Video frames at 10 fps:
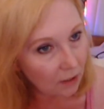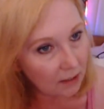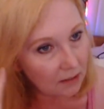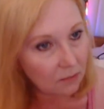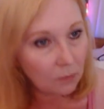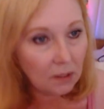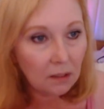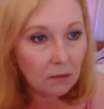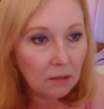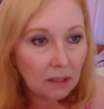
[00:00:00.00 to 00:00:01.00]
is when I
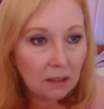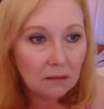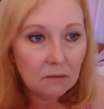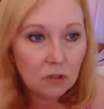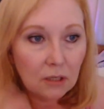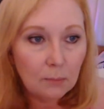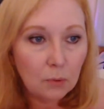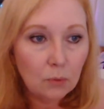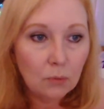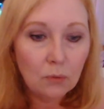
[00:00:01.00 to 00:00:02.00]
go get it
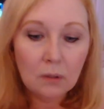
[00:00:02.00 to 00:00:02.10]
shampooed.